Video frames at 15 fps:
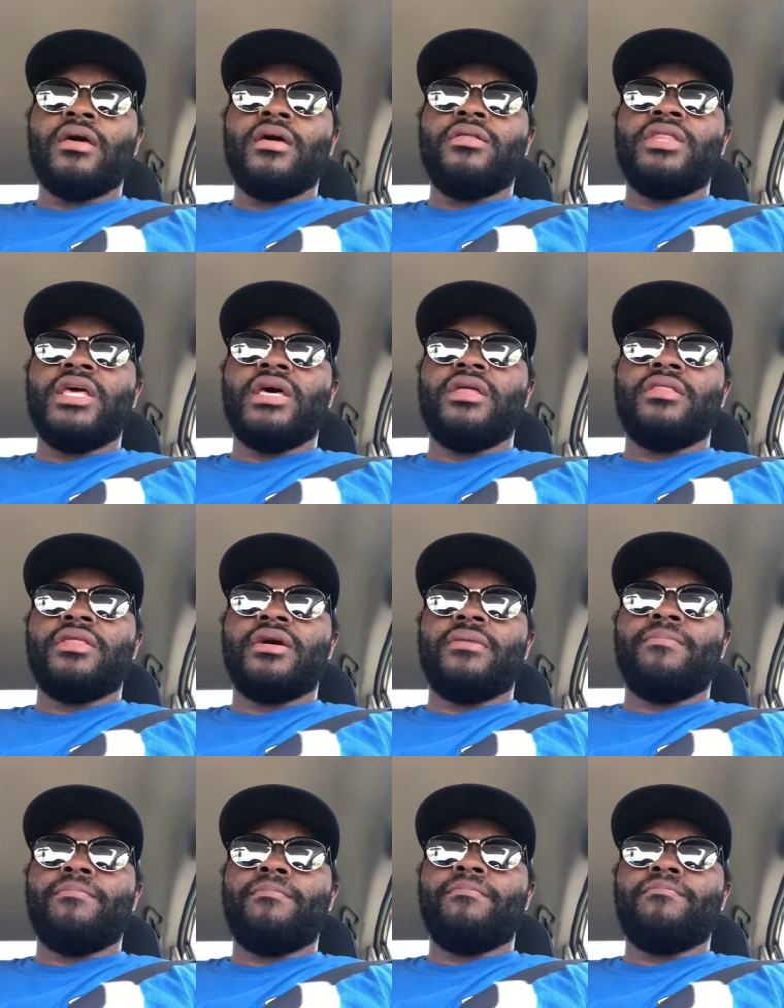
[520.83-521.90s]
the the
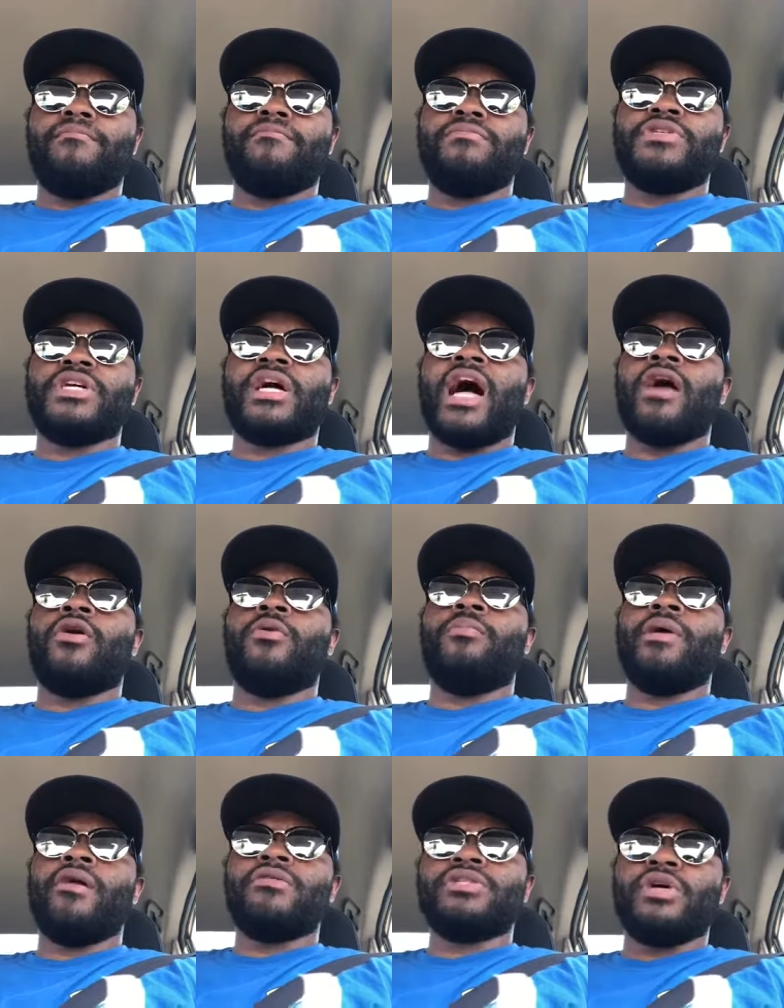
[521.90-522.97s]
Chicago
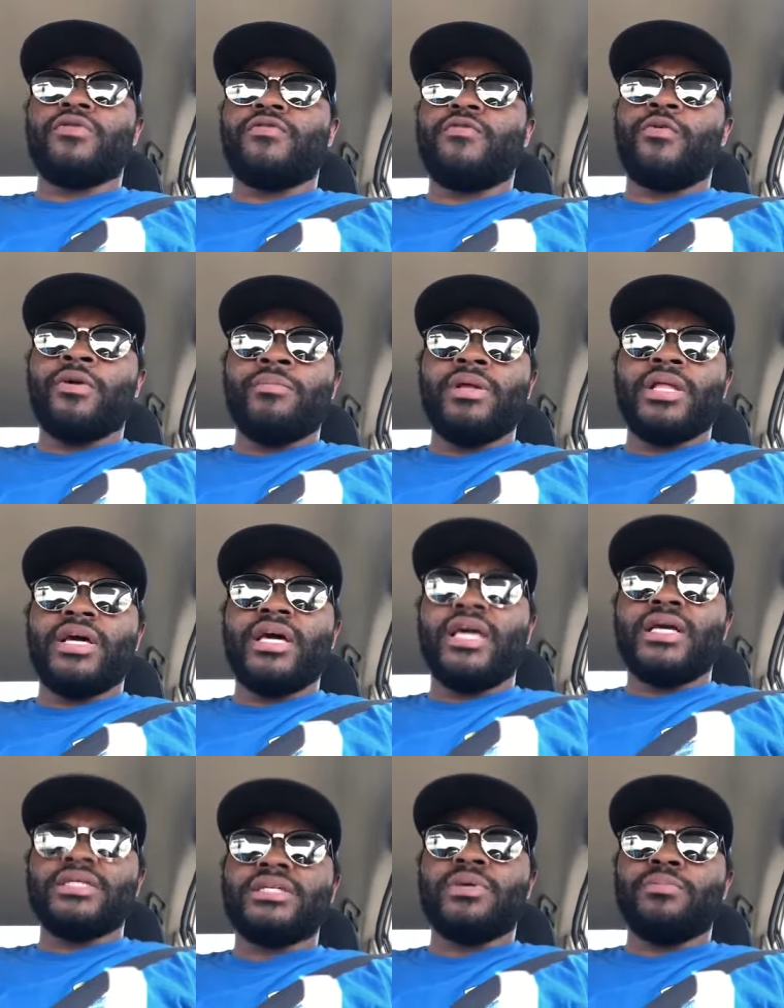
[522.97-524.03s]
Bears their formula
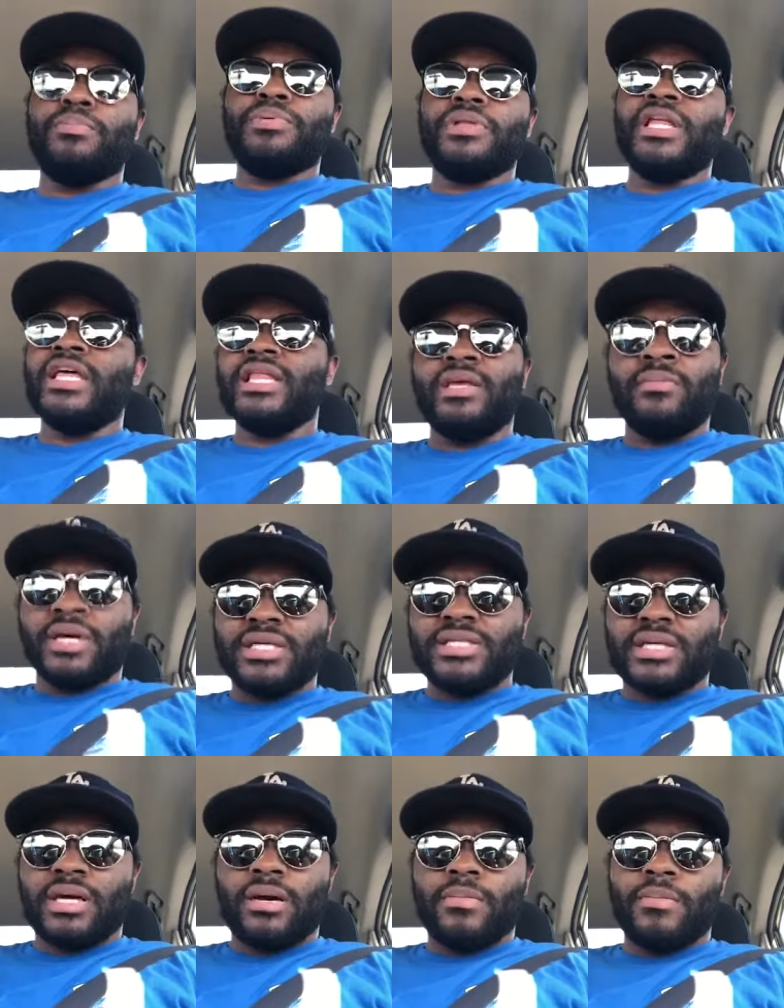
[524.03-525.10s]
is completely messed
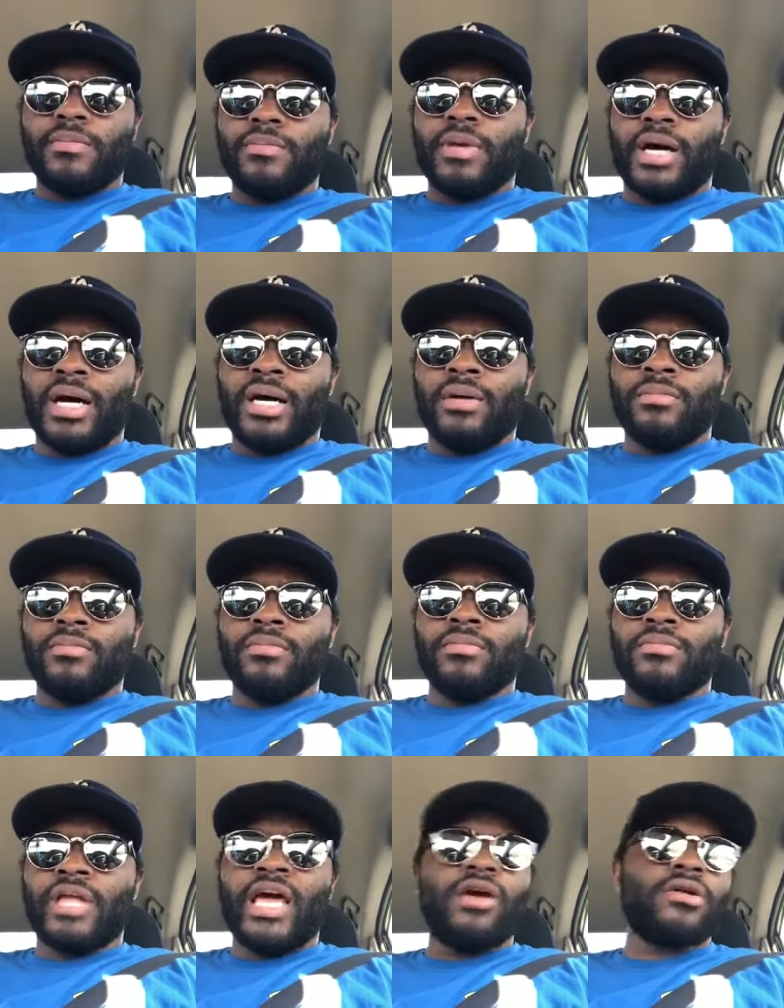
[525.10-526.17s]
up. Um,
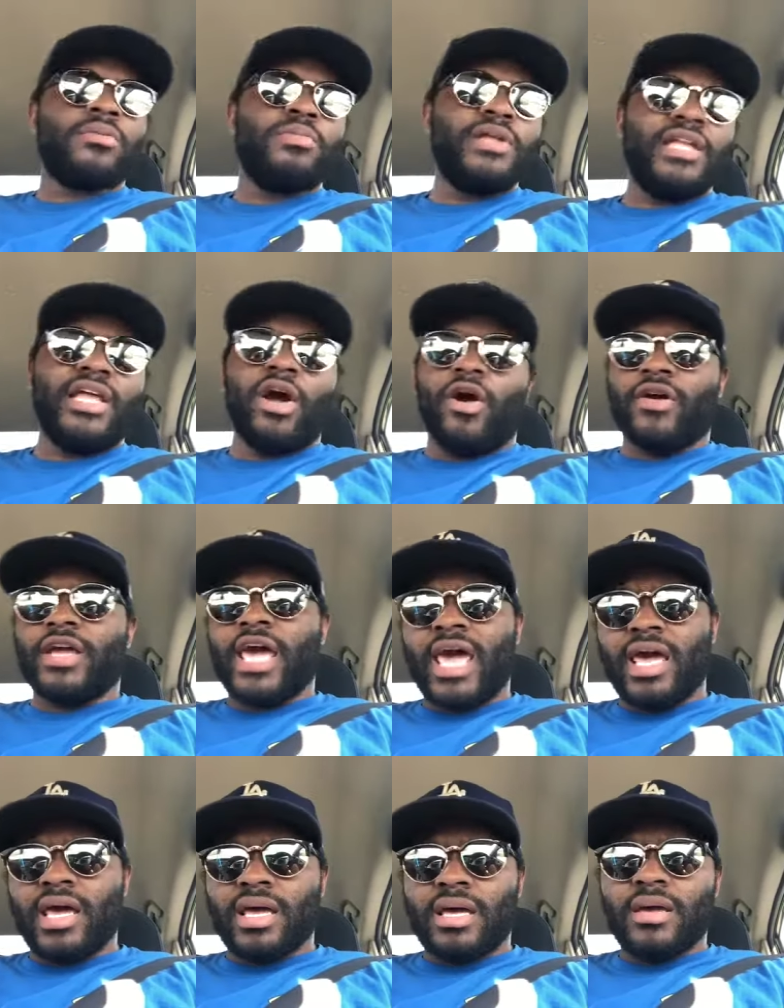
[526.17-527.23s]
they are completely
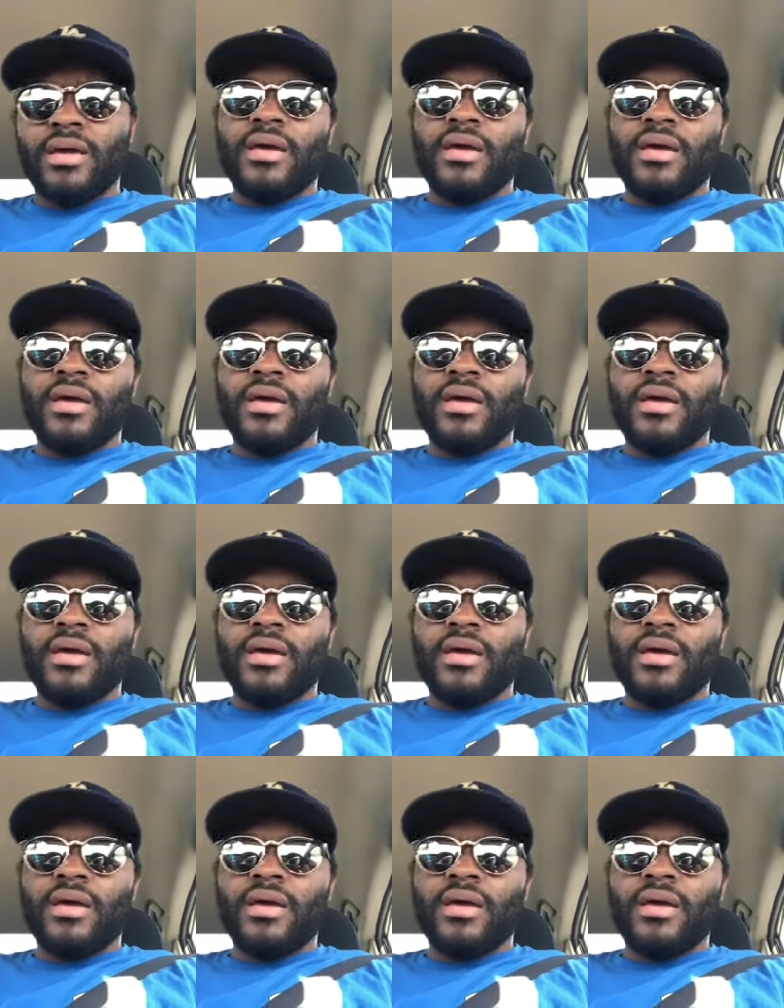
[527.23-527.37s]
archaic.